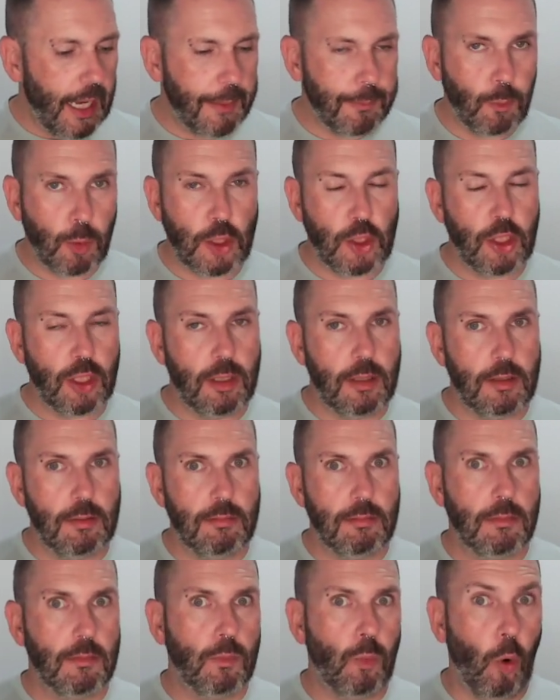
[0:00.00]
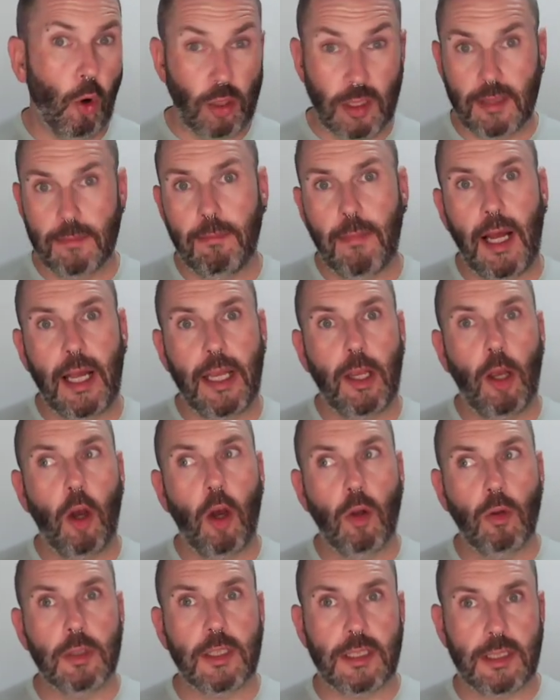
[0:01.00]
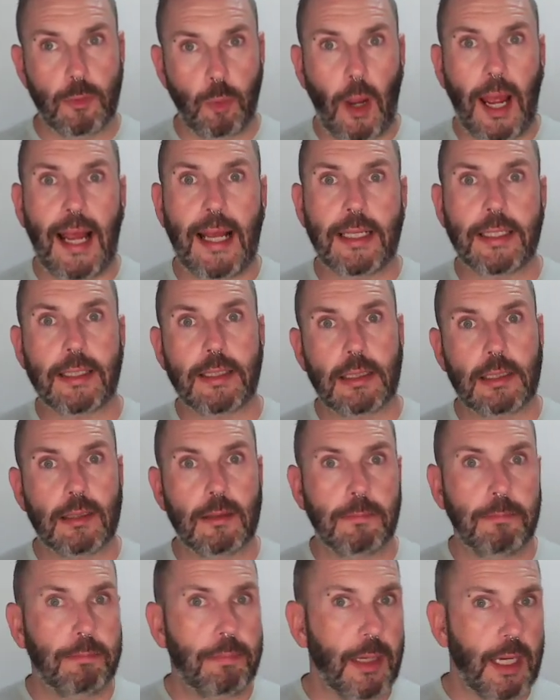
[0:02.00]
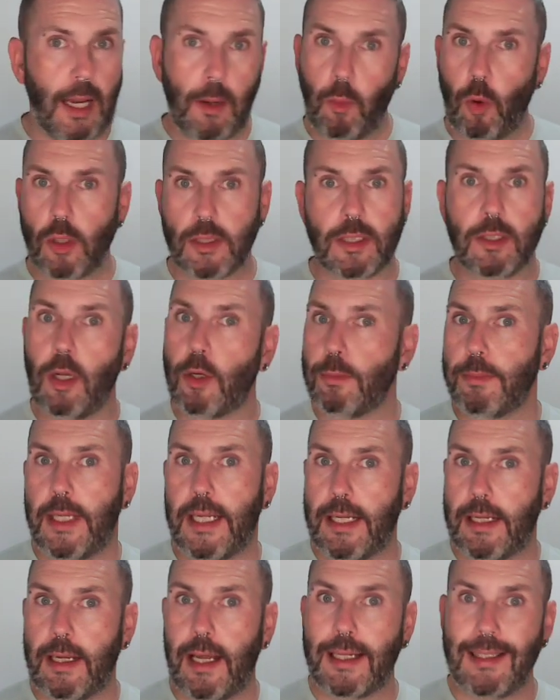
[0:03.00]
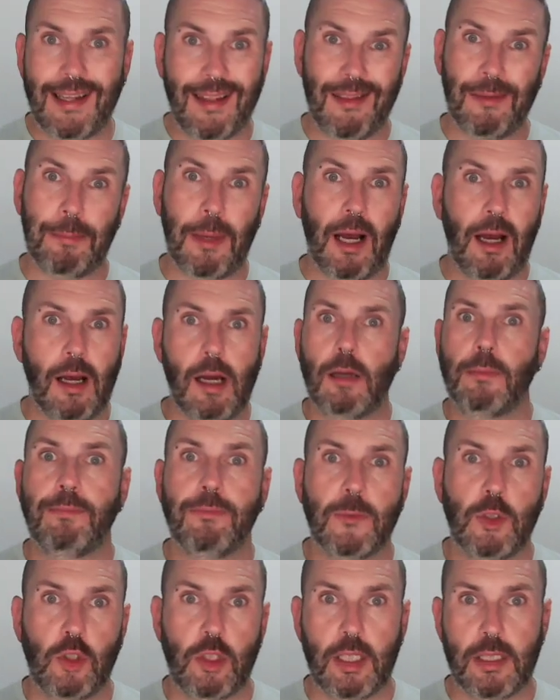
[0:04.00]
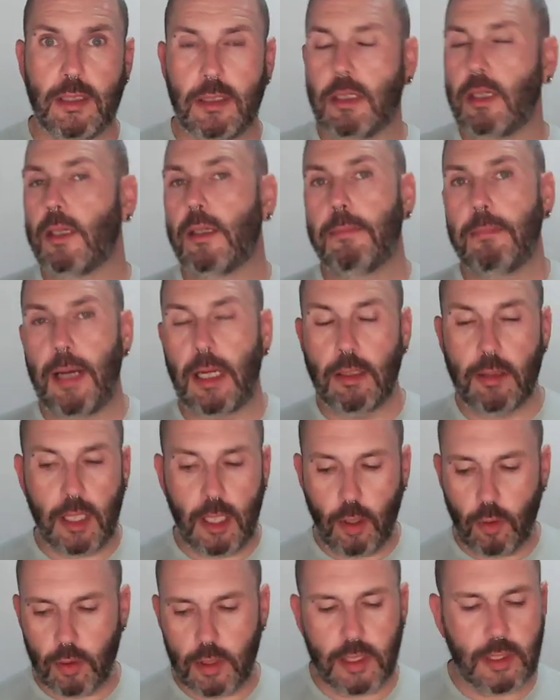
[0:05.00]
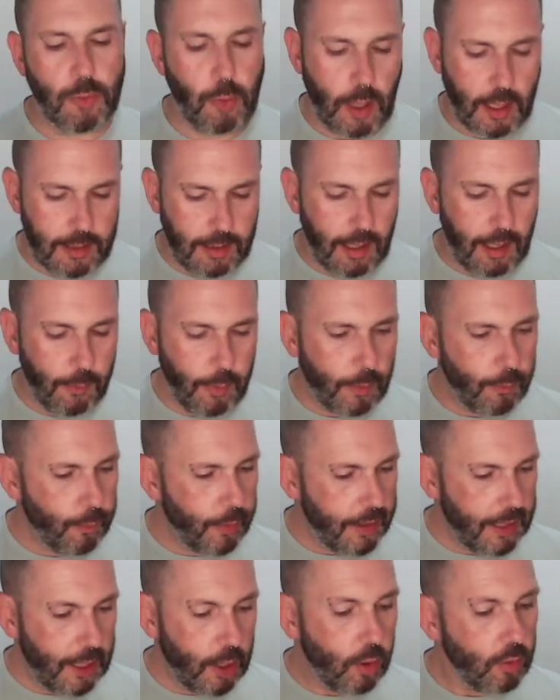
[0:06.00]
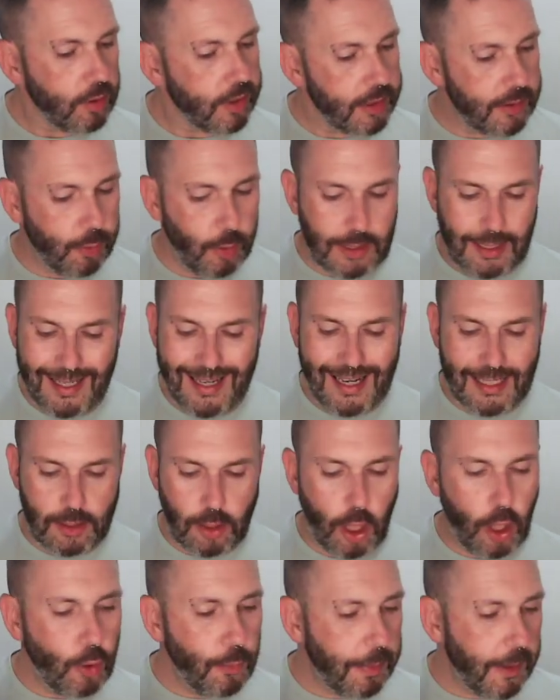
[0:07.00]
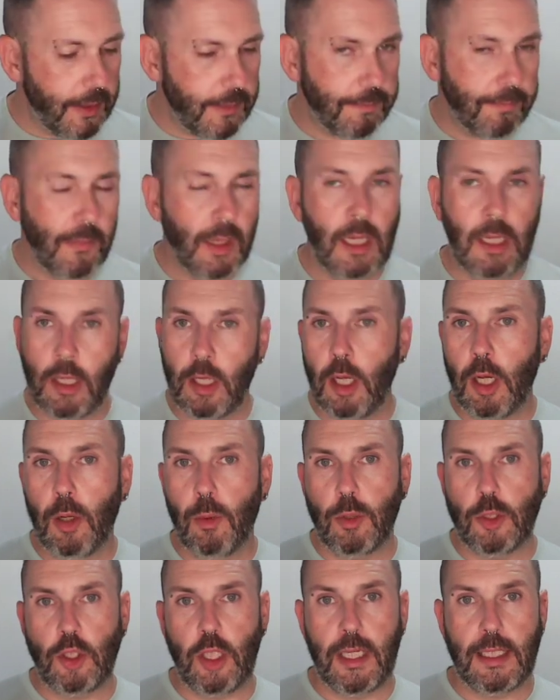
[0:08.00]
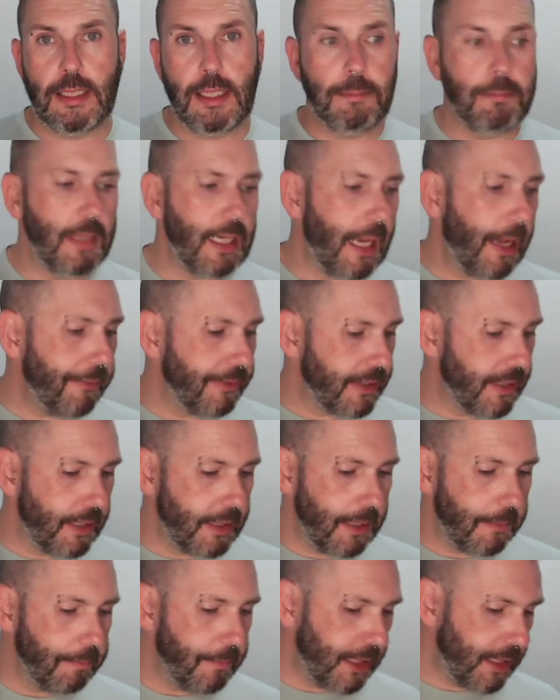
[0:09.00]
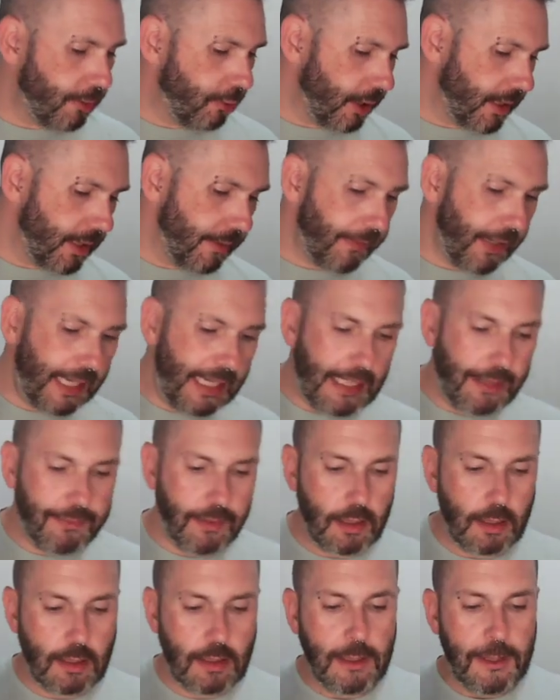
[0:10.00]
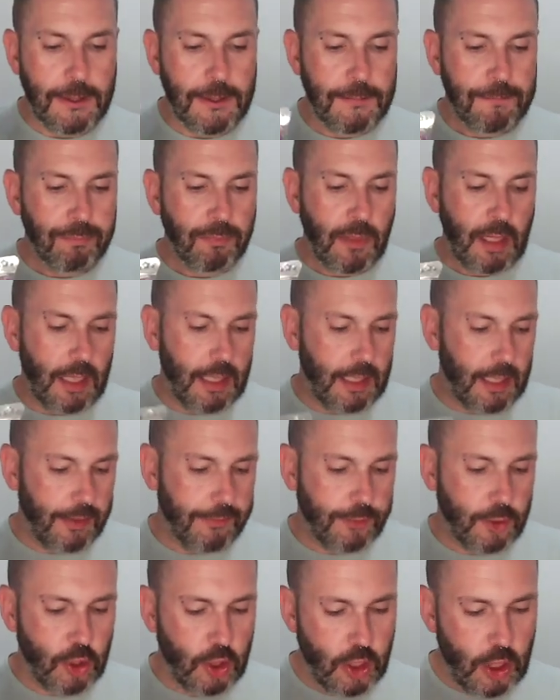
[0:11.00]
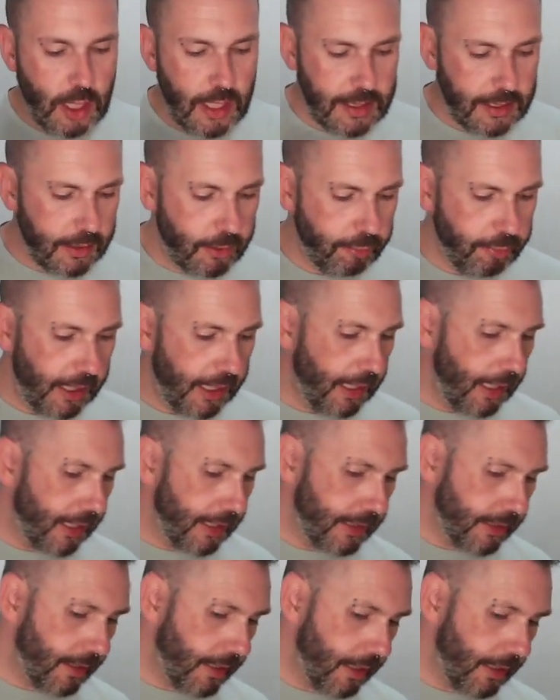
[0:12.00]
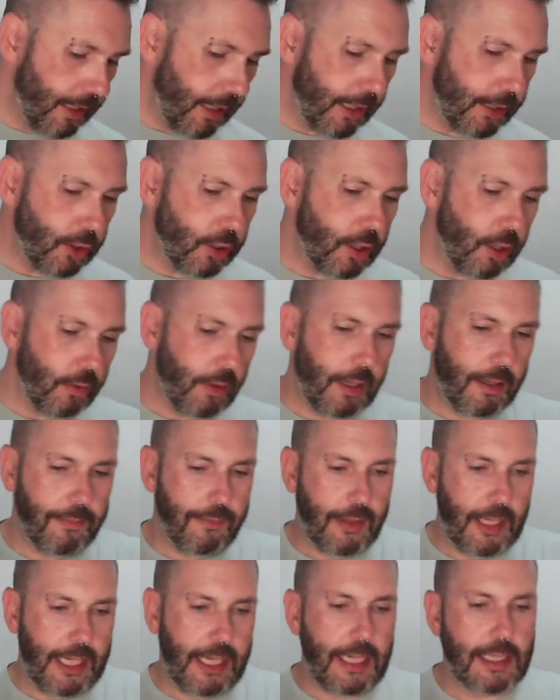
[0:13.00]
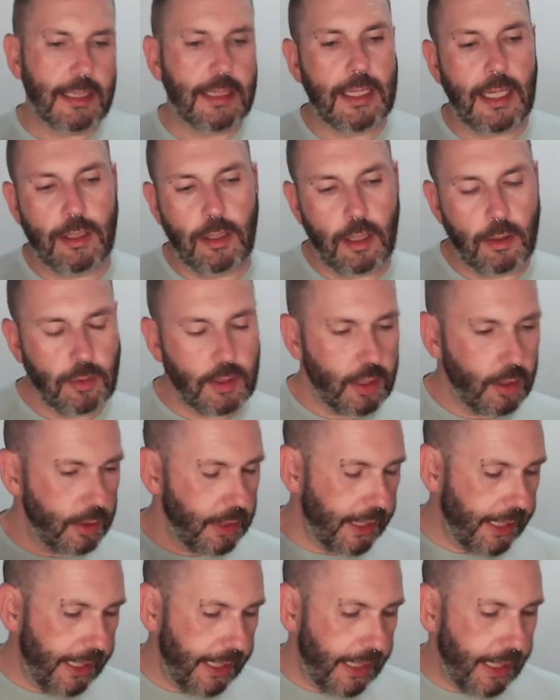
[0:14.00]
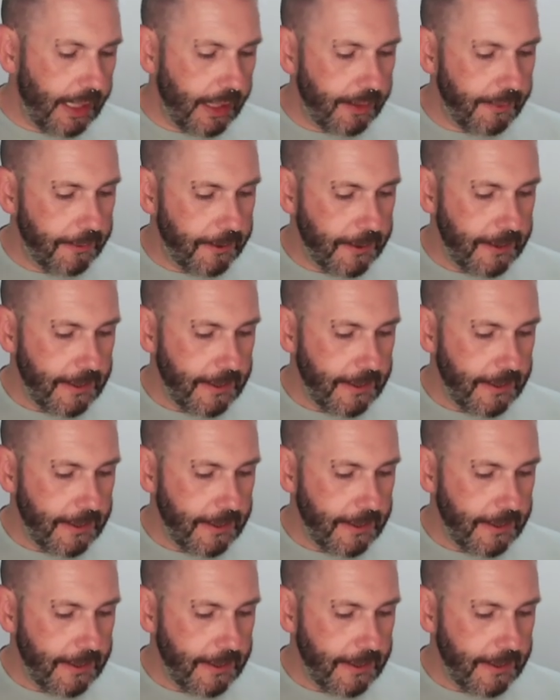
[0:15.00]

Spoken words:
which wasn't my oldest wax, but I wasn't opening another bar just to melt the oldest one. I went with the oldest one I had open, which is Maleficent Mistress of Evil. And I've just realised that I don't have the scent notes on here.